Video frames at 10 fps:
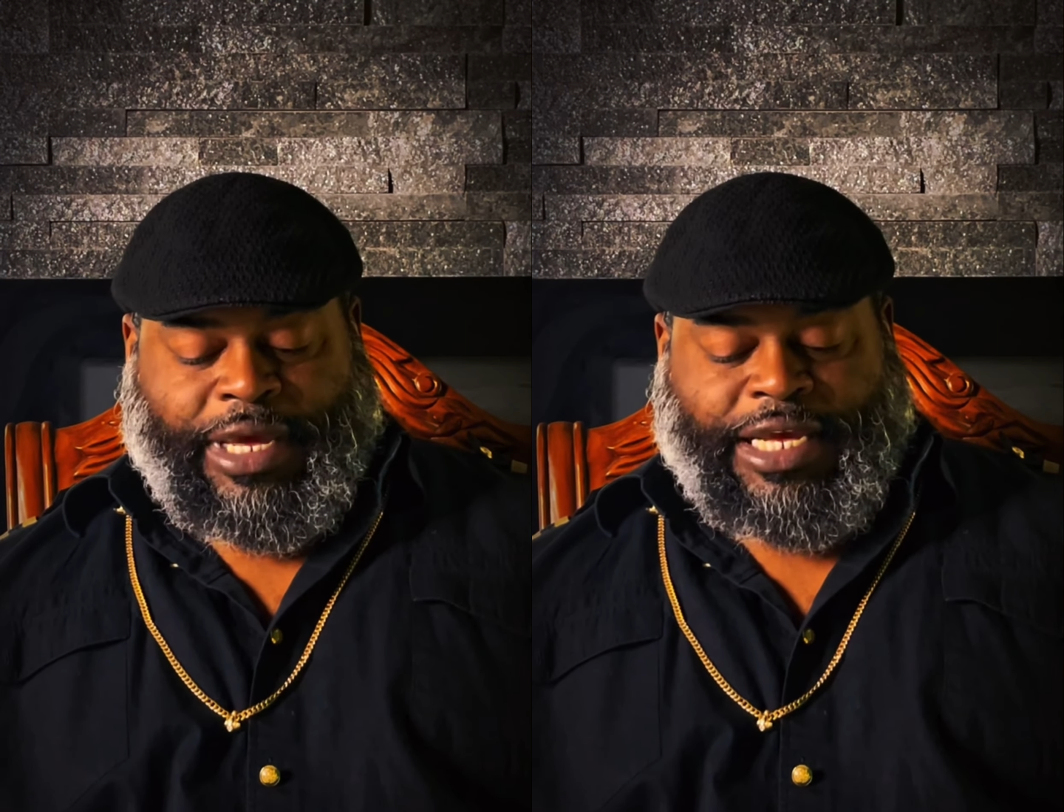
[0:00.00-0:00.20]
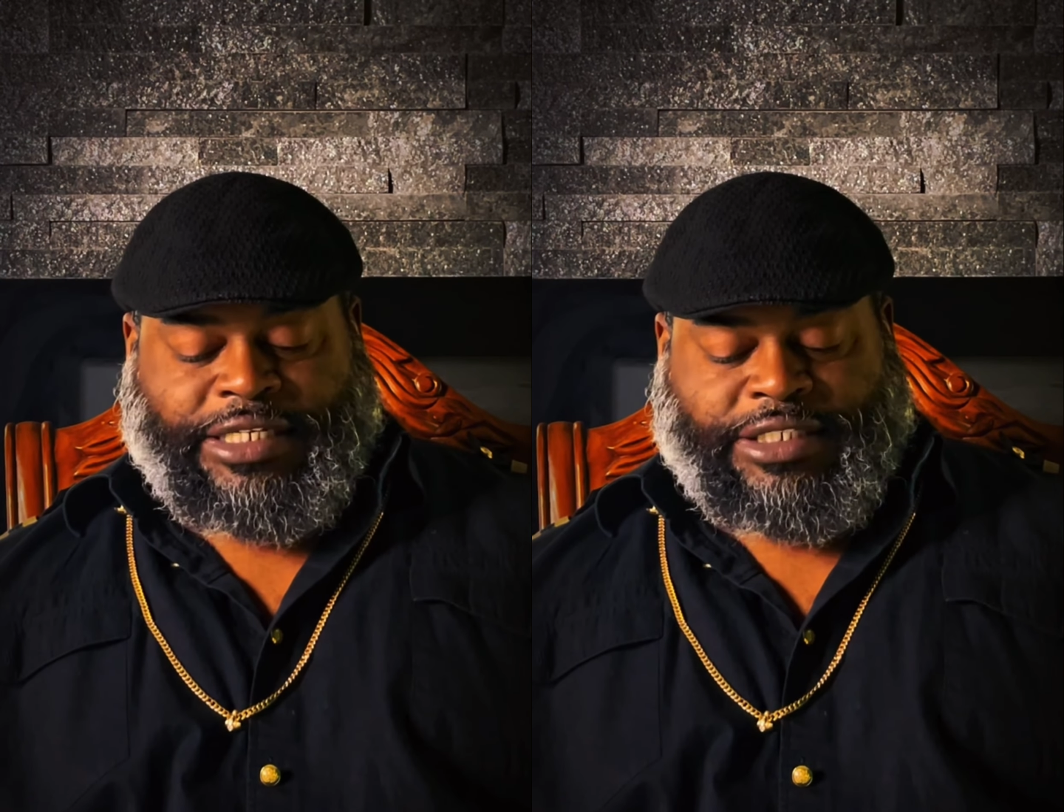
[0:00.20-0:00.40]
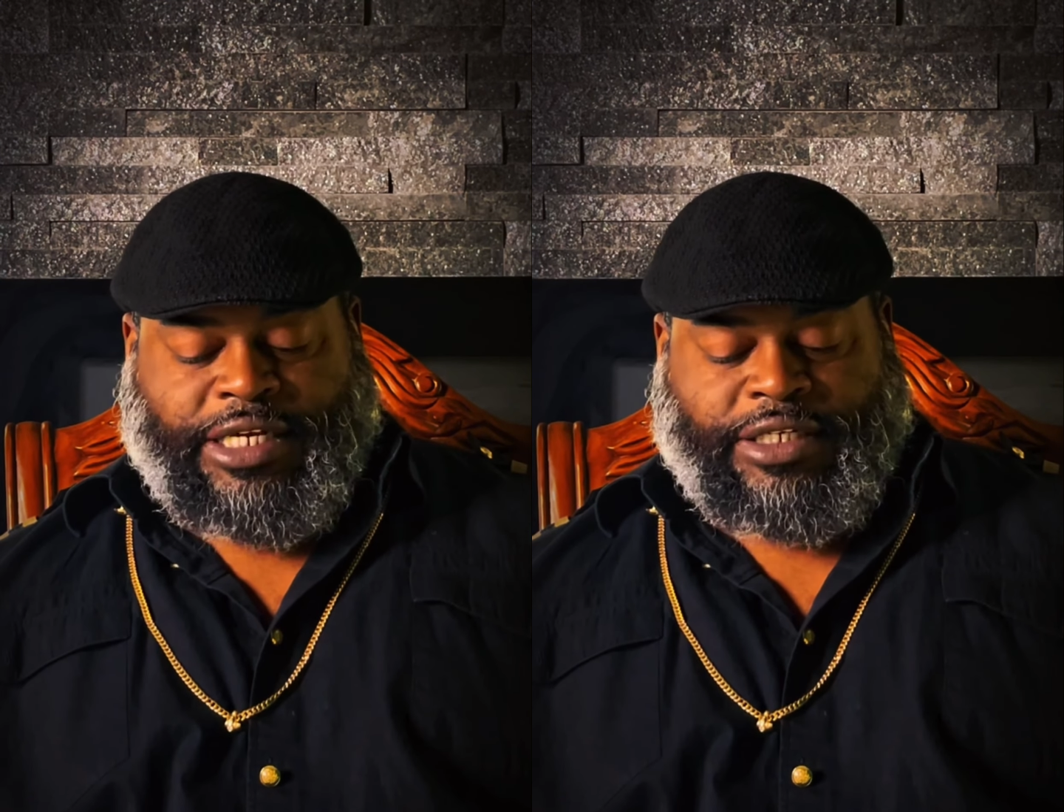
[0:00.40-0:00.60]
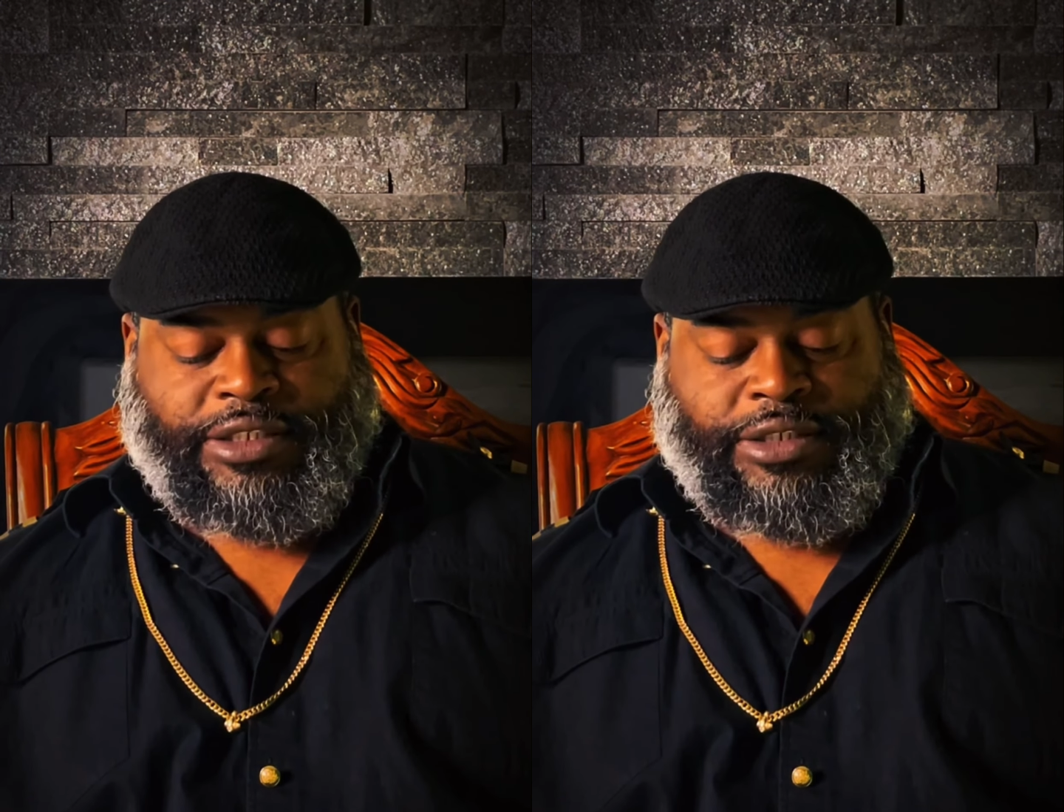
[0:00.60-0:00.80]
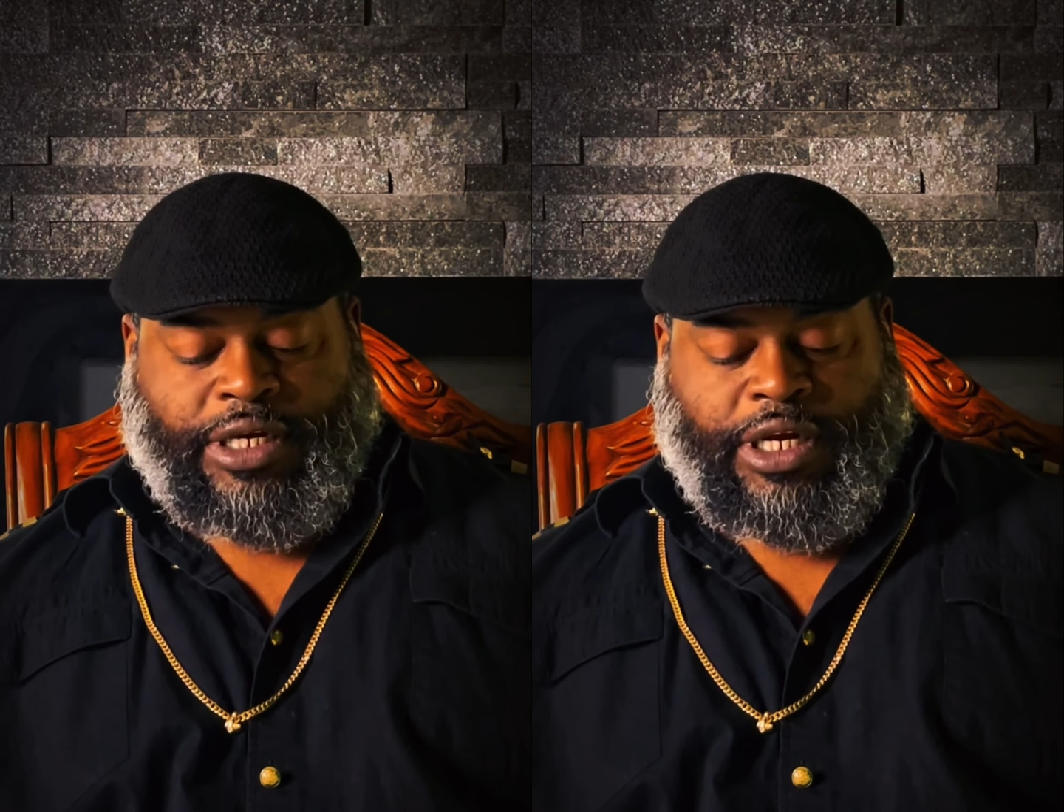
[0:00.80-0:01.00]
is
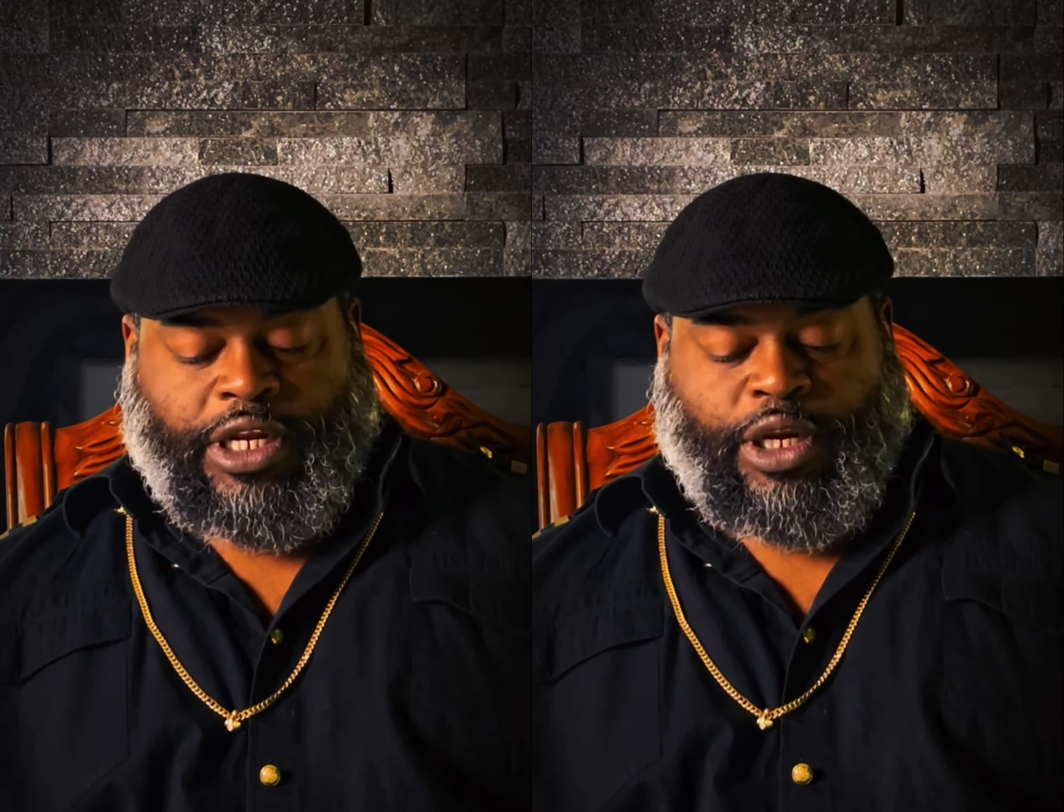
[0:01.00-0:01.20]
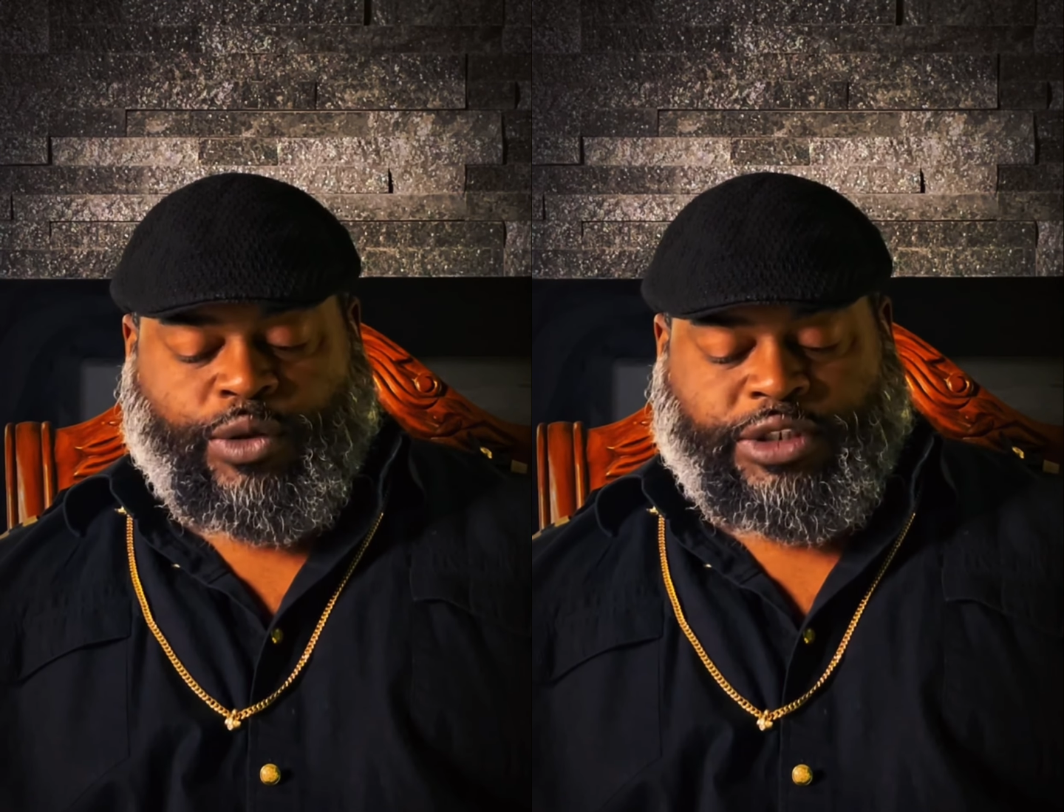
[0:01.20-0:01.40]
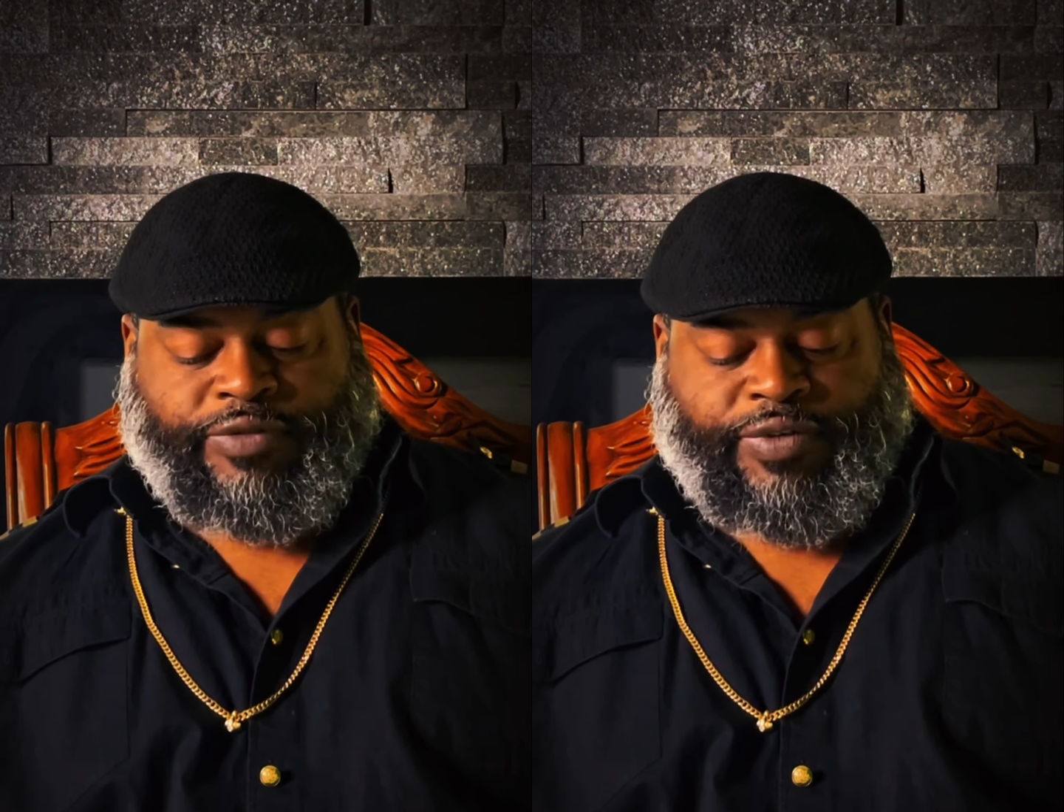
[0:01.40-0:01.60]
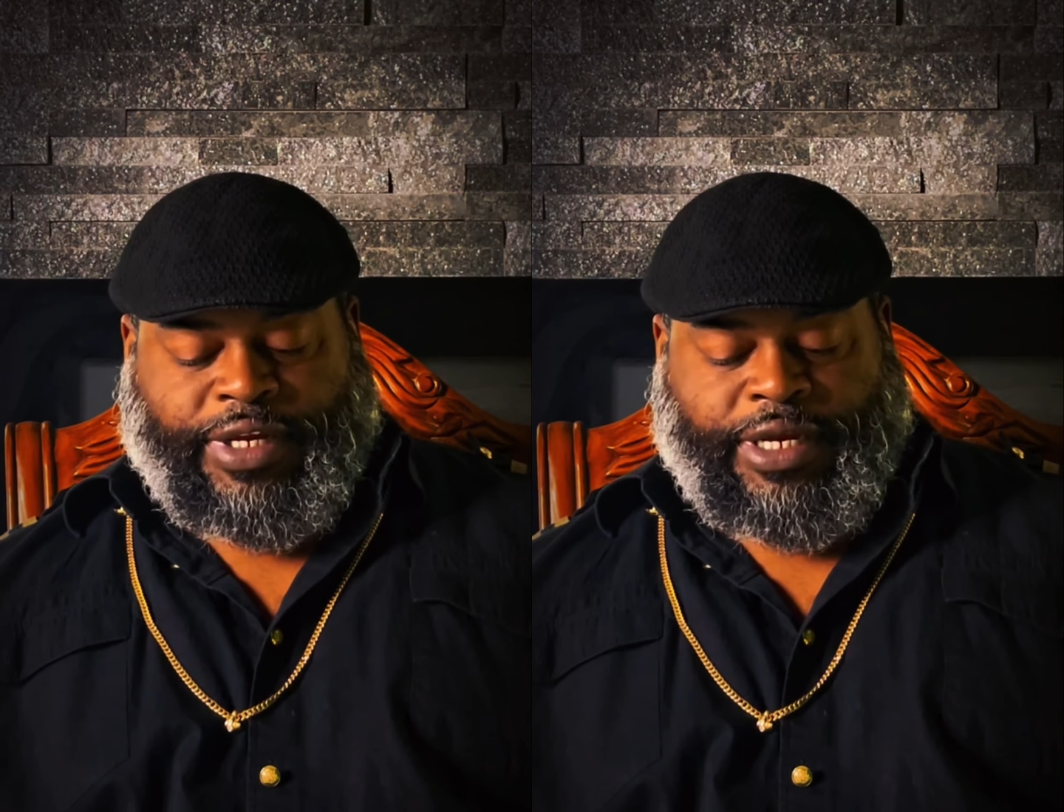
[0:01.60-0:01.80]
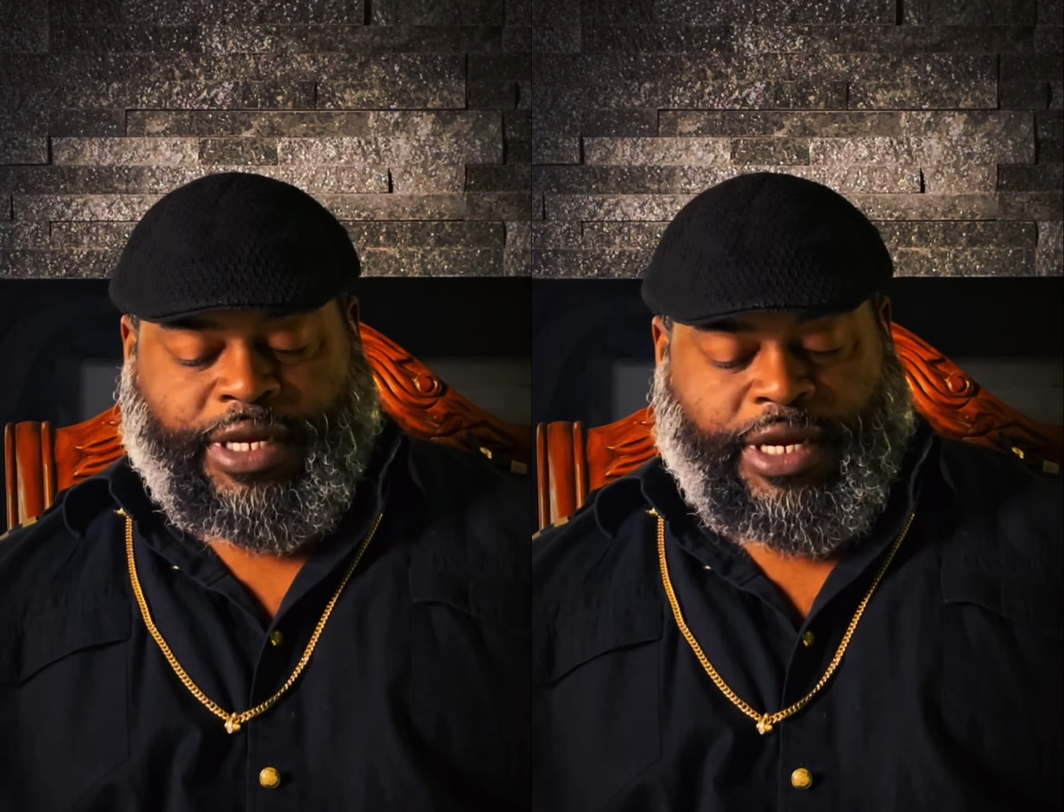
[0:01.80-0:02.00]
conclusively